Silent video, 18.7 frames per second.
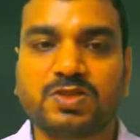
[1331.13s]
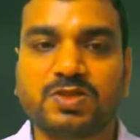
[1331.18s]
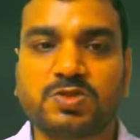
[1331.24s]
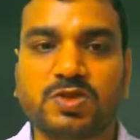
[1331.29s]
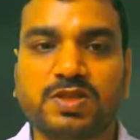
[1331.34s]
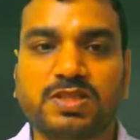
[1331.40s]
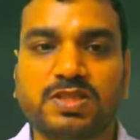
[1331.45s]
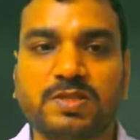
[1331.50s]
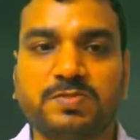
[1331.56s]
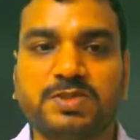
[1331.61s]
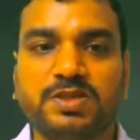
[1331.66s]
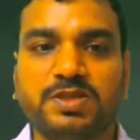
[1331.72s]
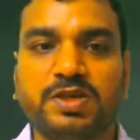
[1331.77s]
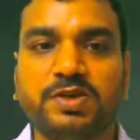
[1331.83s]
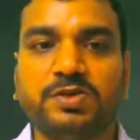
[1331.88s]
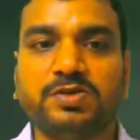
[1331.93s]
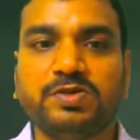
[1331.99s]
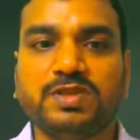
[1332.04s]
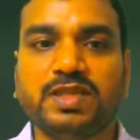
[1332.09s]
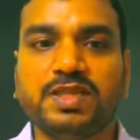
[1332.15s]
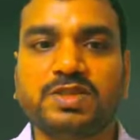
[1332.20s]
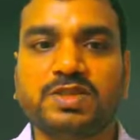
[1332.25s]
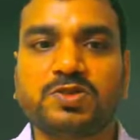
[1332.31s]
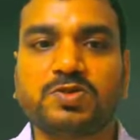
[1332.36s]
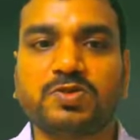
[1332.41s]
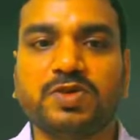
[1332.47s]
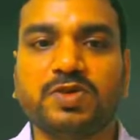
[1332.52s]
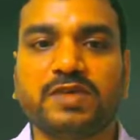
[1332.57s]
So substitute
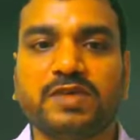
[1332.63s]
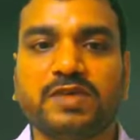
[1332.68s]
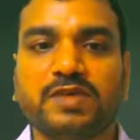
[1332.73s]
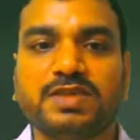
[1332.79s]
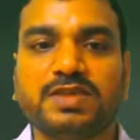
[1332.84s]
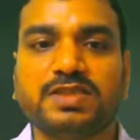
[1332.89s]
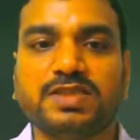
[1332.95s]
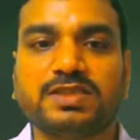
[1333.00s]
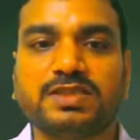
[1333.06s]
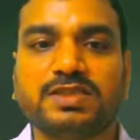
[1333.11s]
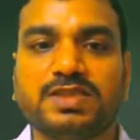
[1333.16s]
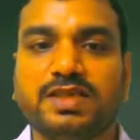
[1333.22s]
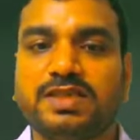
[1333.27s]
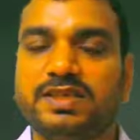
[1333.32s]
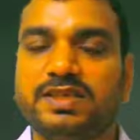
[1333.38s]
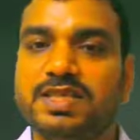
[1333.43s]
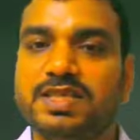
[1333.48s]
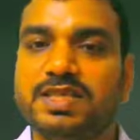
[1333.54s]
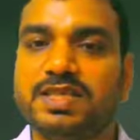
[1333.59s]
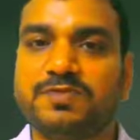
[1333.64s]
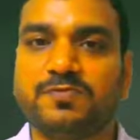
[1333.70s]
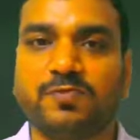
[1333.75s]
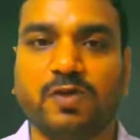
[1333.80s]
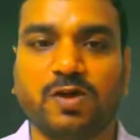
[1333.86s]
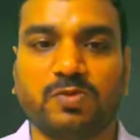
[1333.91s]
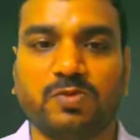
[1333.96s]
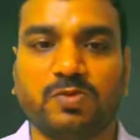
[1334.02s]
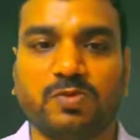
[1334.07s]
these two equations in this
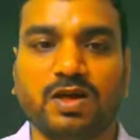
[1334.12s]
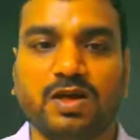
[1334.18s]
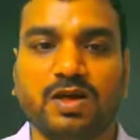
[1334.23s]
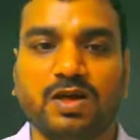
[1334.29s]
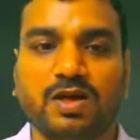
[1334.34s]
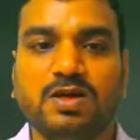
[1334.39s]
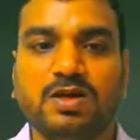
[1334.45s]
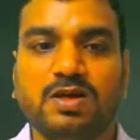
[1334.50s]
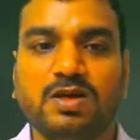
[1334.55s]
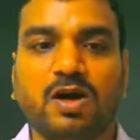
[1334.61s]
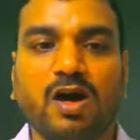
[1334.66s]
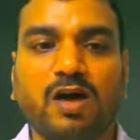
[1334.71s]
formula.